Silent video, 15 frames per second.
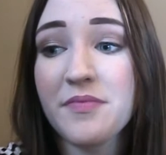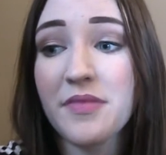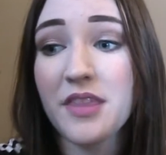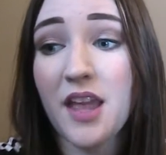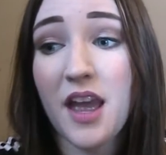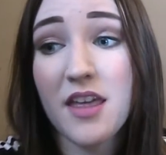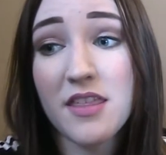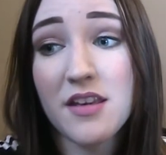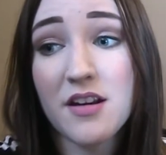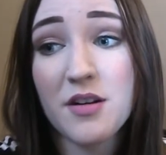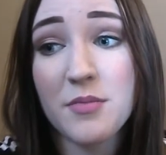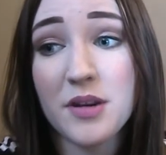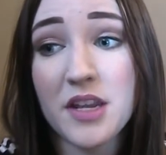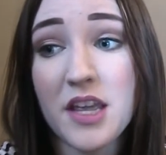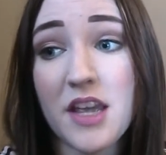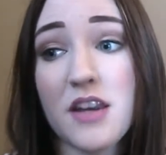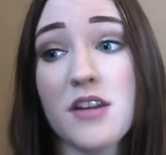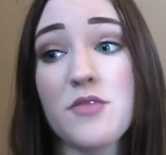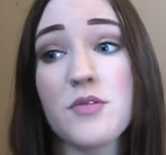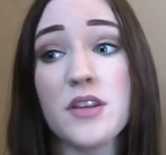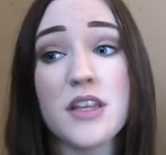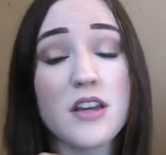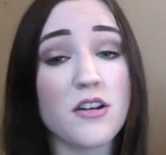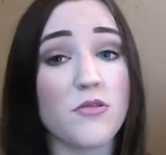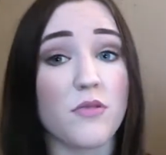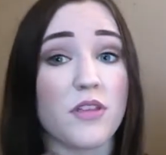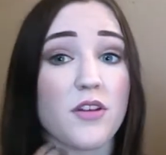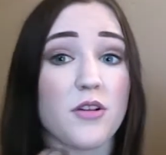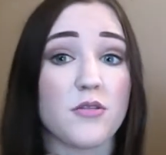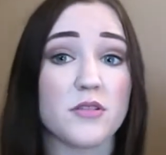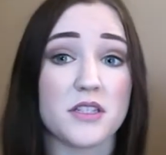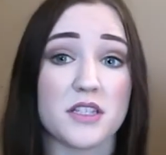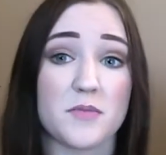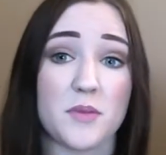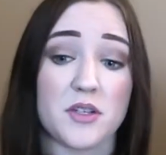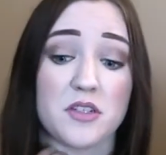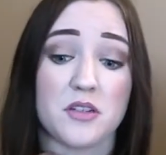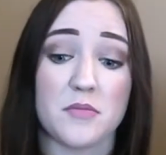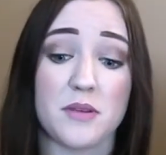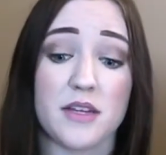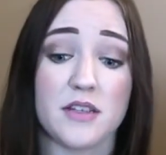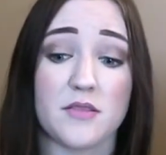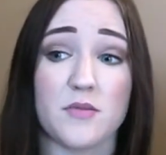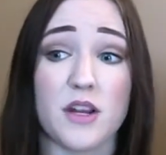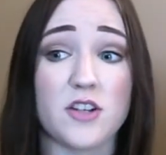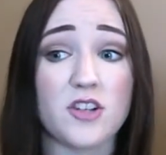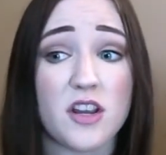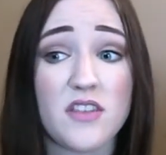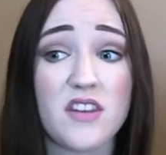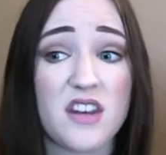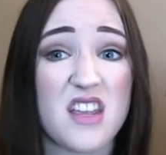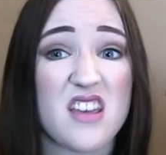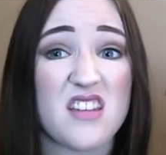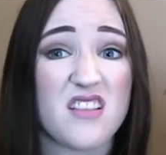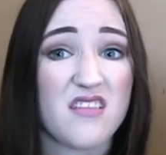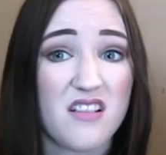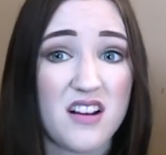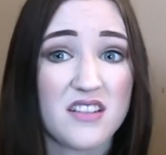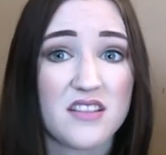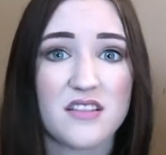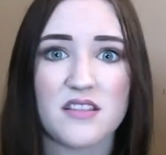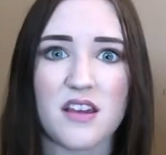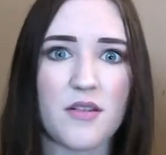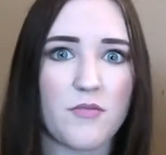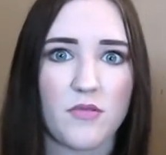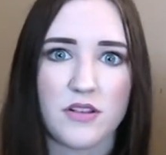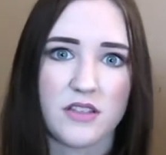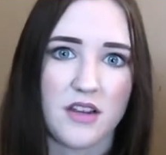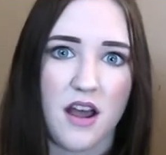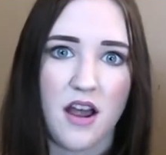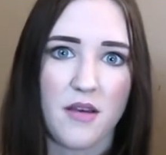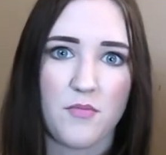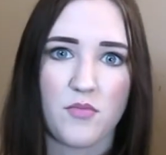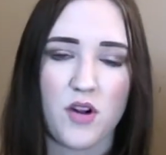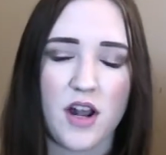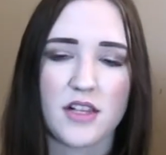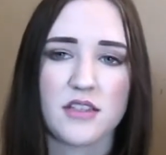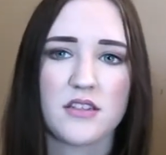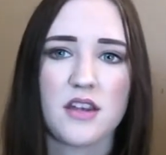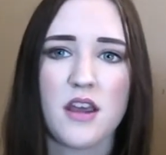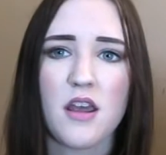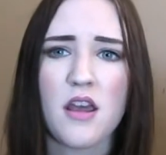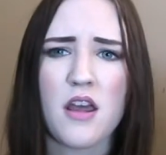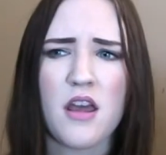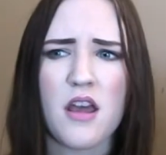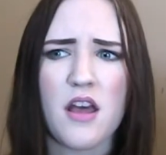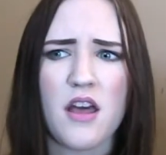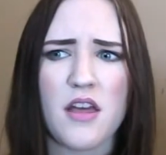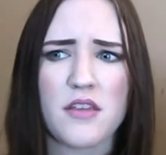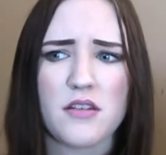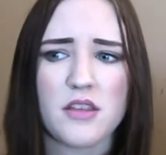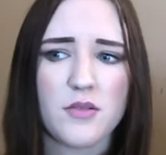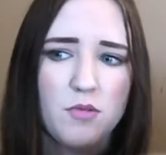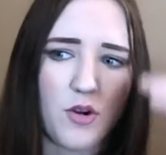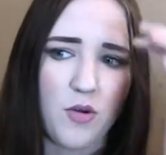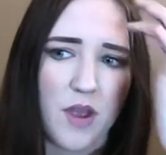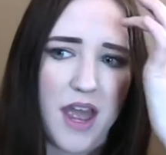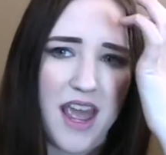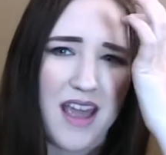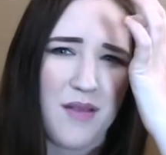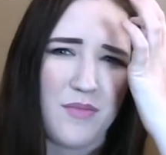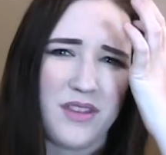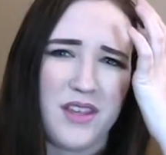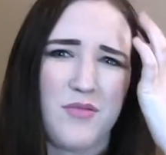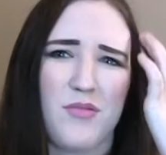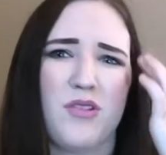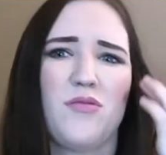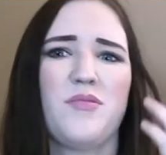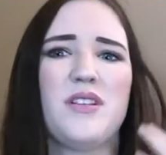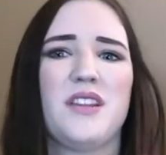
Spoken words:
I think Urban Decay did really good with those, especially because when I tried the Naked glosses, I was not impressed. I thought they were okay, but they weren't